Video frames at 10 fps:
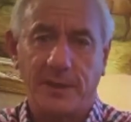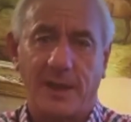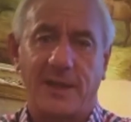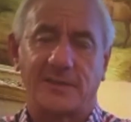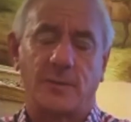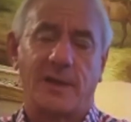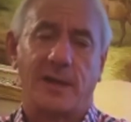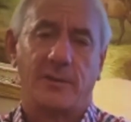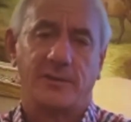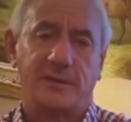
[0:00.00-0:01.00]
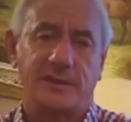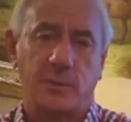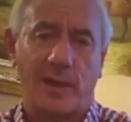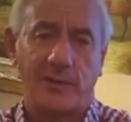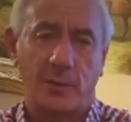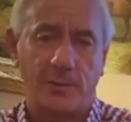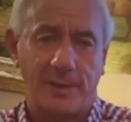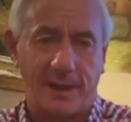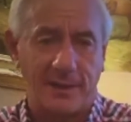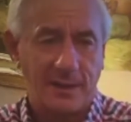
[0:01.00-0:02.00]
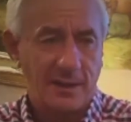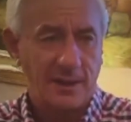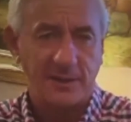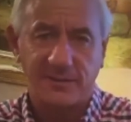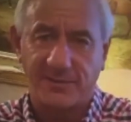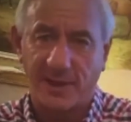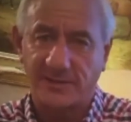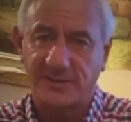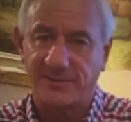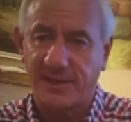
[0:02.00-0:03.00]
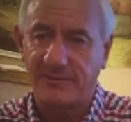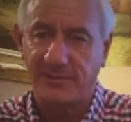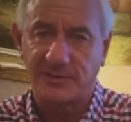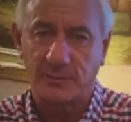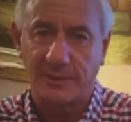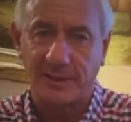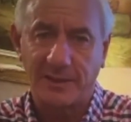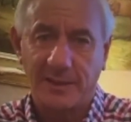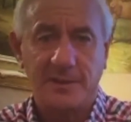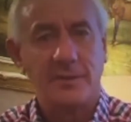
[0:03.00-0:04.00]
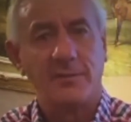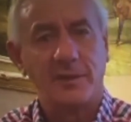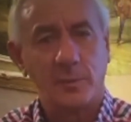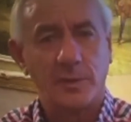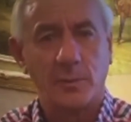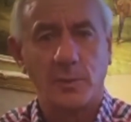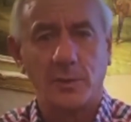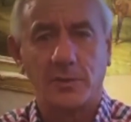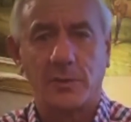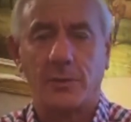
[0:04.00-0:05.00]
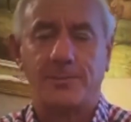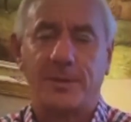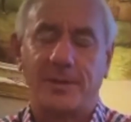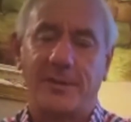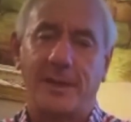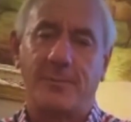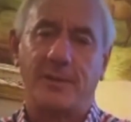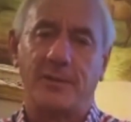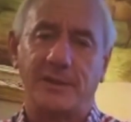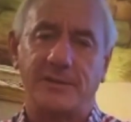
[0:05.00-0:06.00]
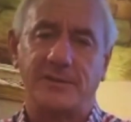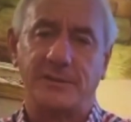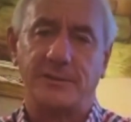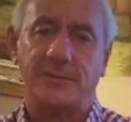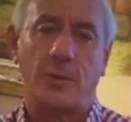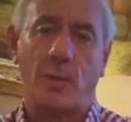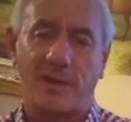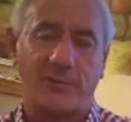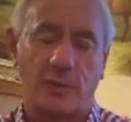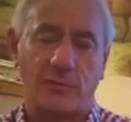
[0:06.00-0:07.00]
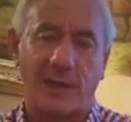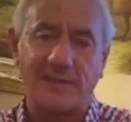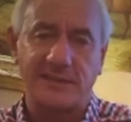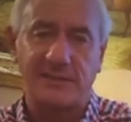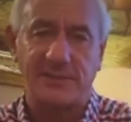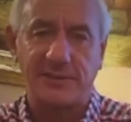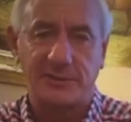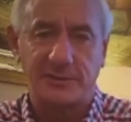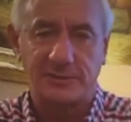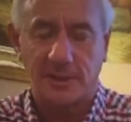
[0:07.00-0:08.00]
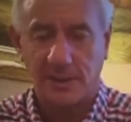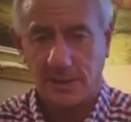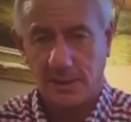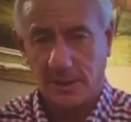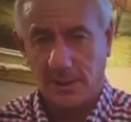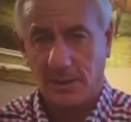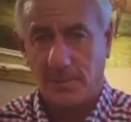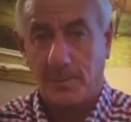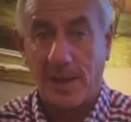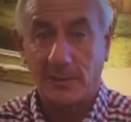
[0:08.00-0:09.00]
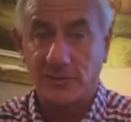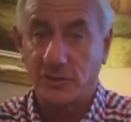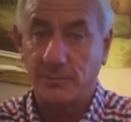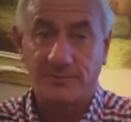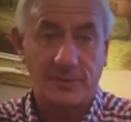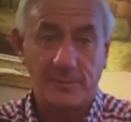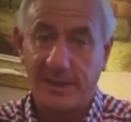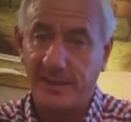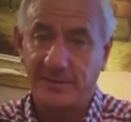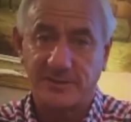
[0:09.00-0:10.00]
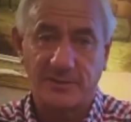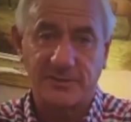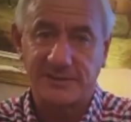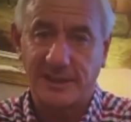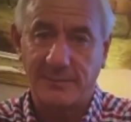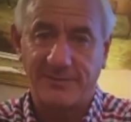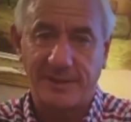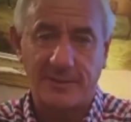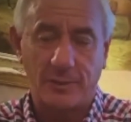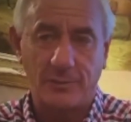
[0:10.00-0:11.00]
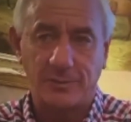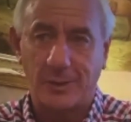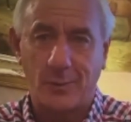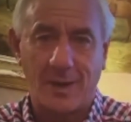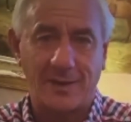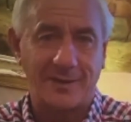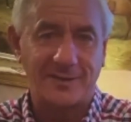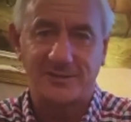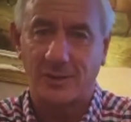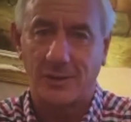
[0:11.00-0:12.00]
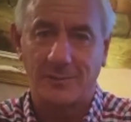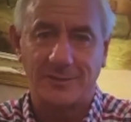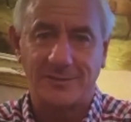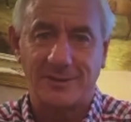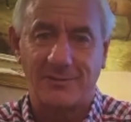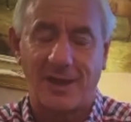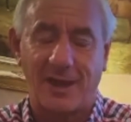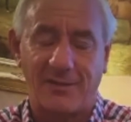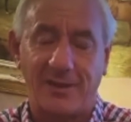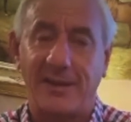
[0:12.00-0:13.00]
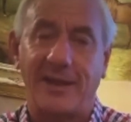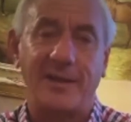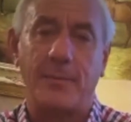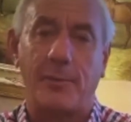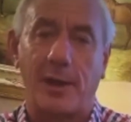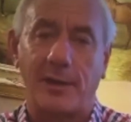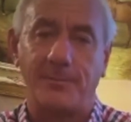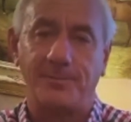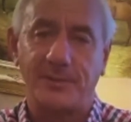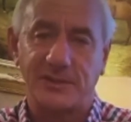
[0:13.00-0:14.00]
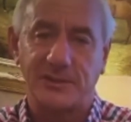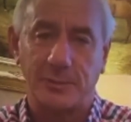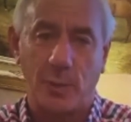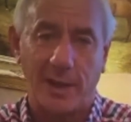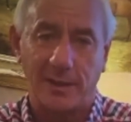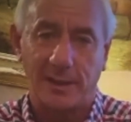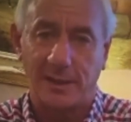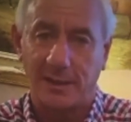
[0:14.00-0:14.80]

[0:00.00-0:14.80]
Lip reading: And that's why I looked at it. It's wide open, and I think France are favourites to win it. You know, they've won the World Cup, and they'll be looking to do well. They've got great individuals. Belgium, for me, is another team. If they don't do well in this tournament, I think they're in the prime to do well.